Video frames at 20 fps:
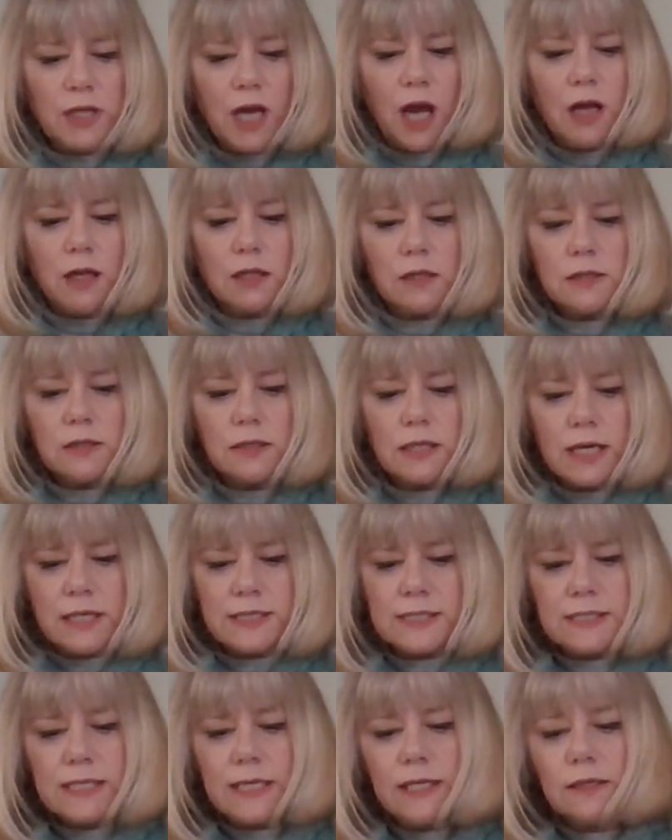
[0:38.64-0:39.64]
culled a
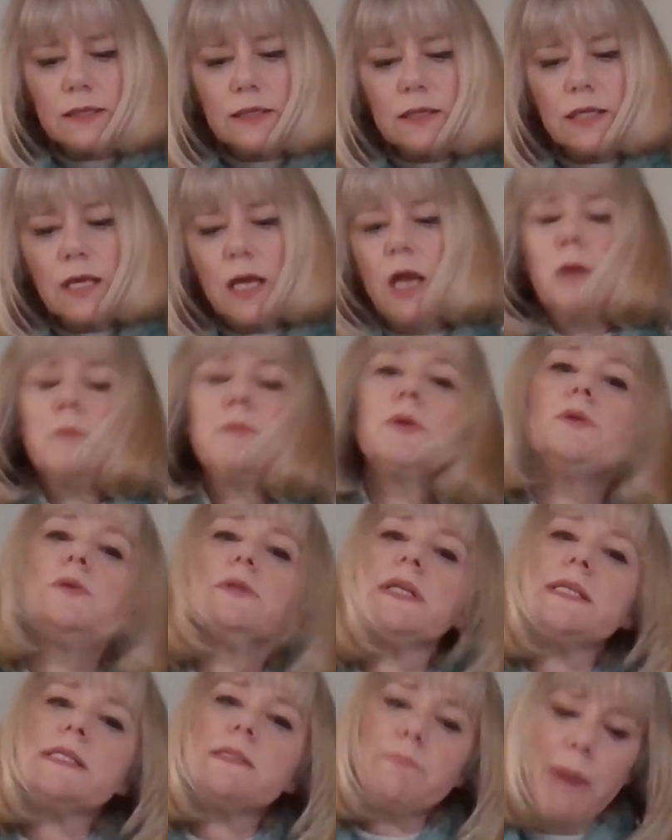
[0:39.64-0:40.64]
seal,
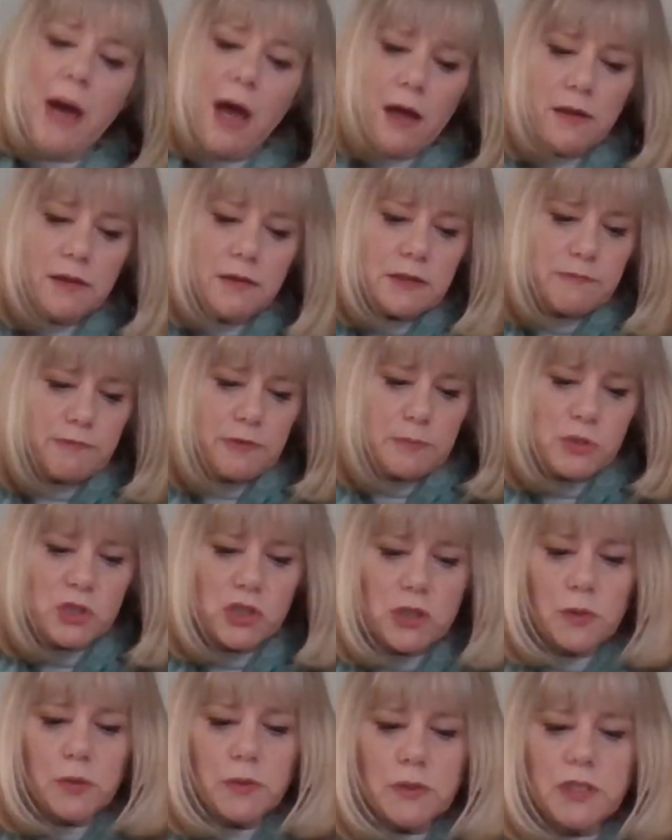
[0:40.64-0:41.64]
pulled its pelt from
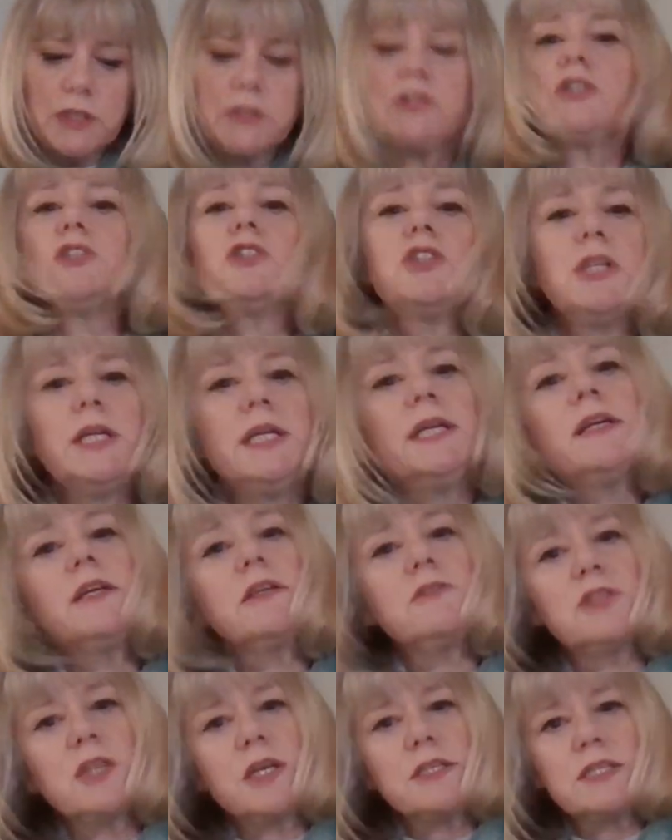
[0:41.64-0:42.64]
shoulder to
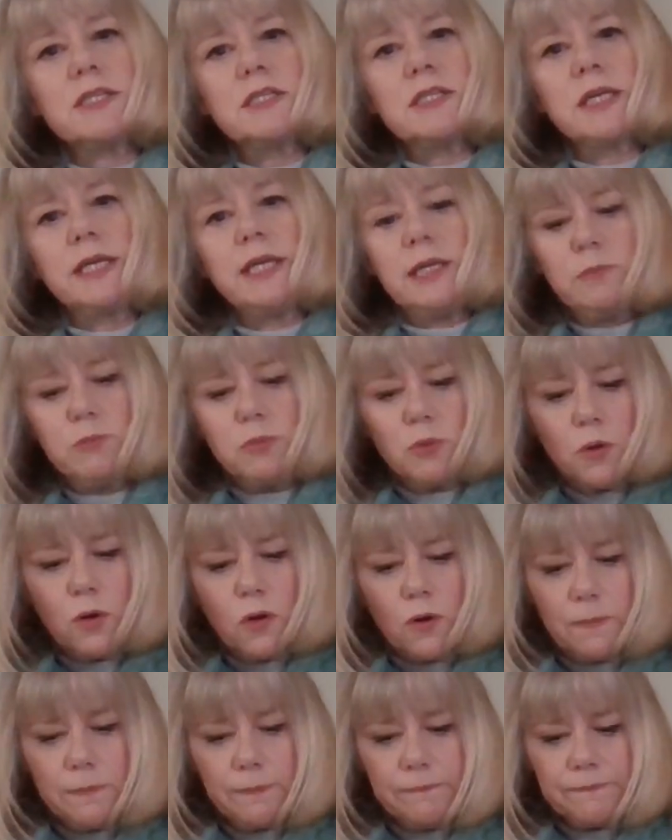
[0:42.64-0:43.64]
cheek just to keep
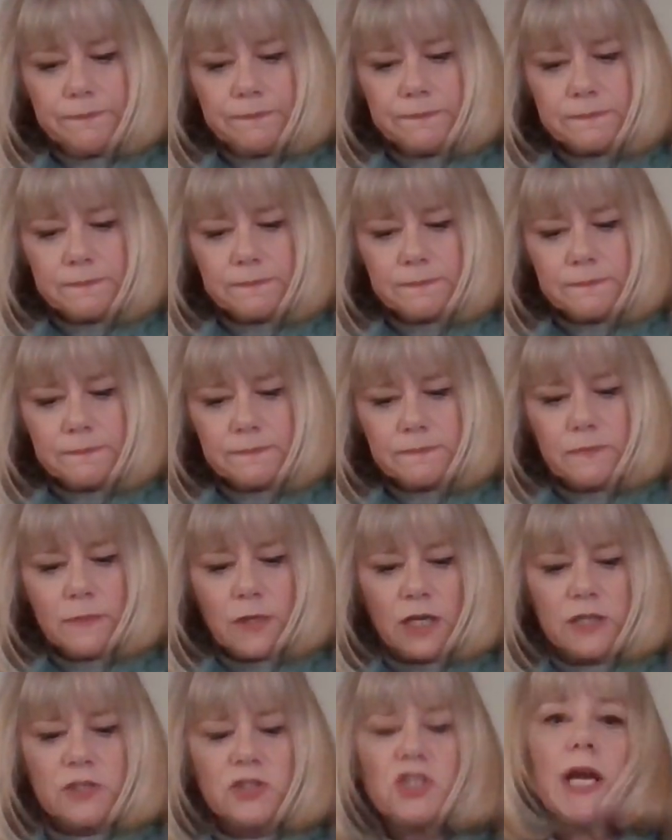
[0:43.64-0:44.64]
warm.
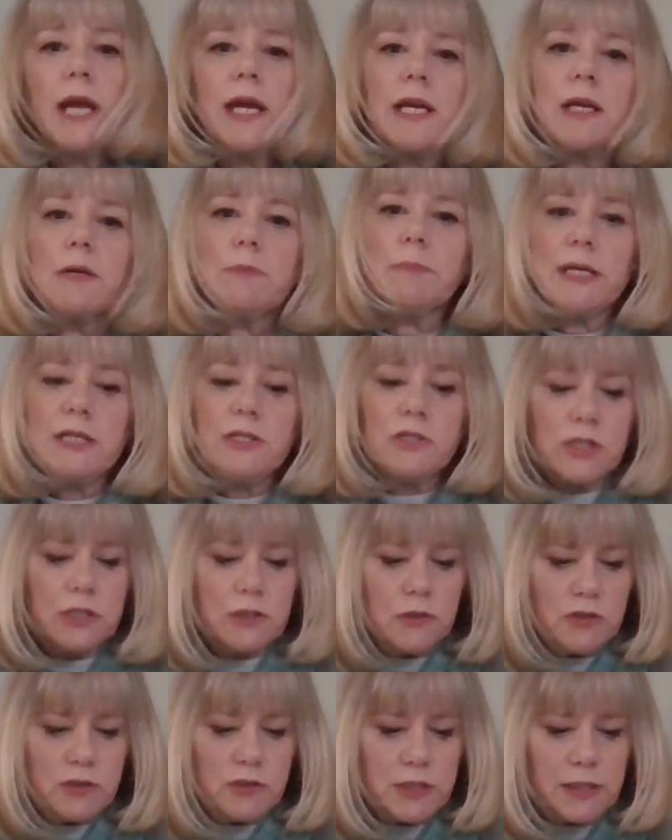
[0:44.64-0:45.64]
I check my
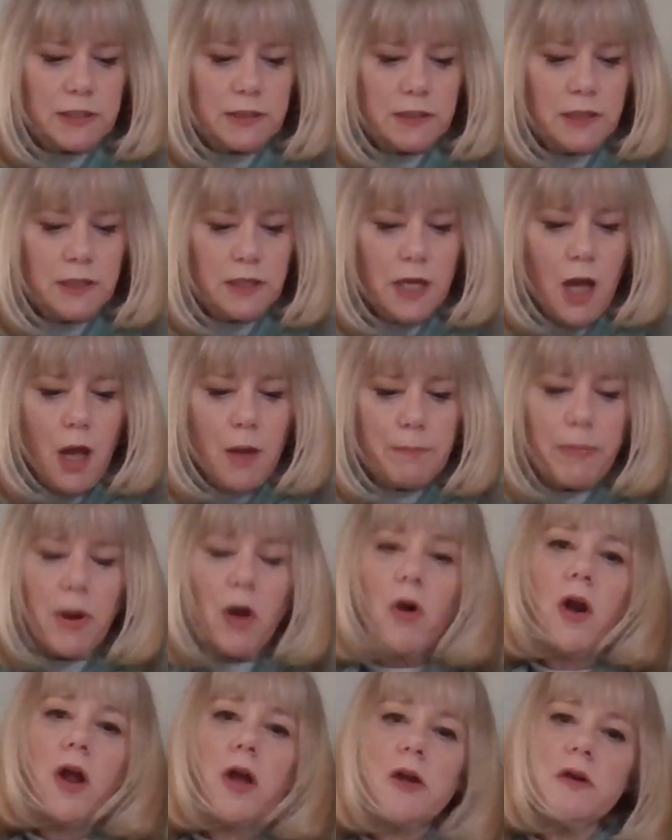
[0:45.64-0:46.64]
children,
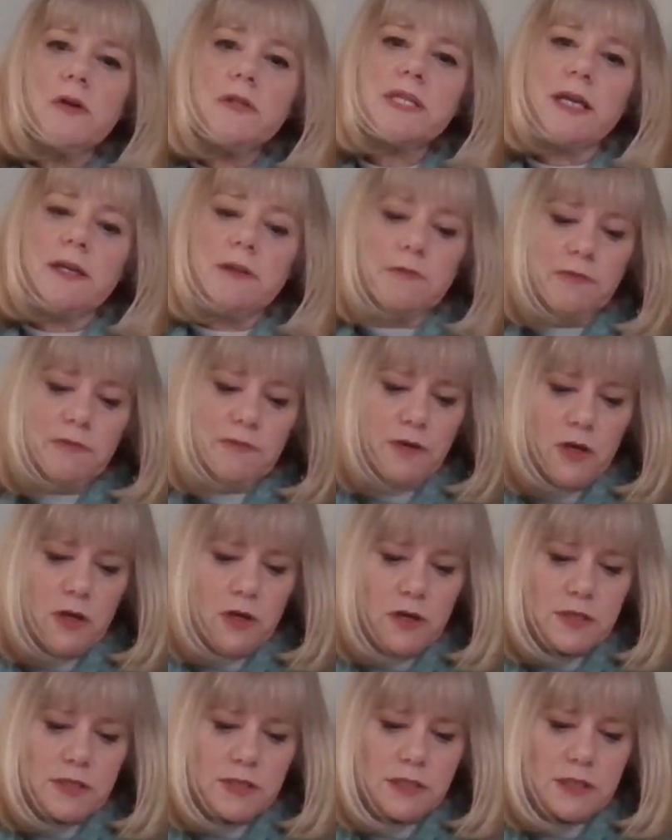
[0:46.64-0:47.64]
burrowed in
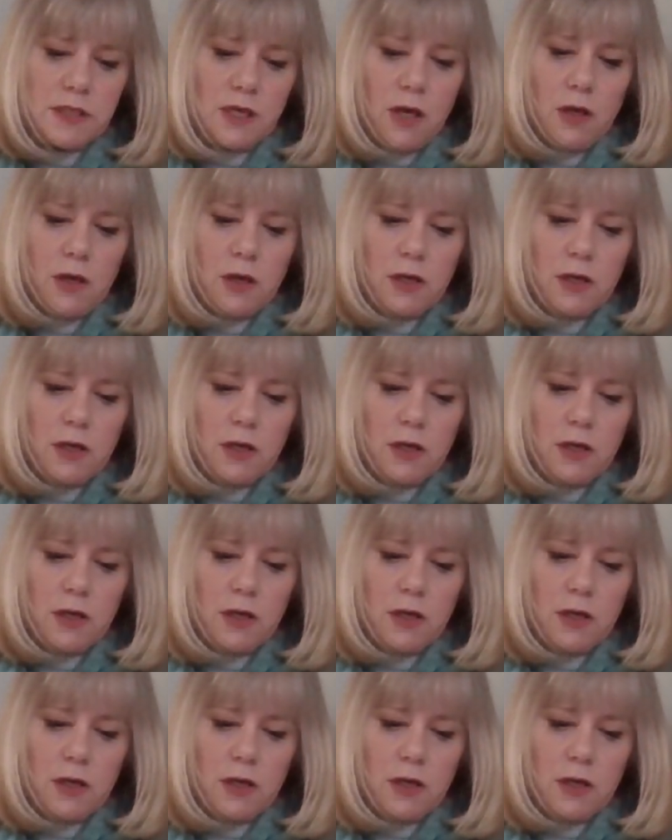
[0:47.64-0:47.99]
furs,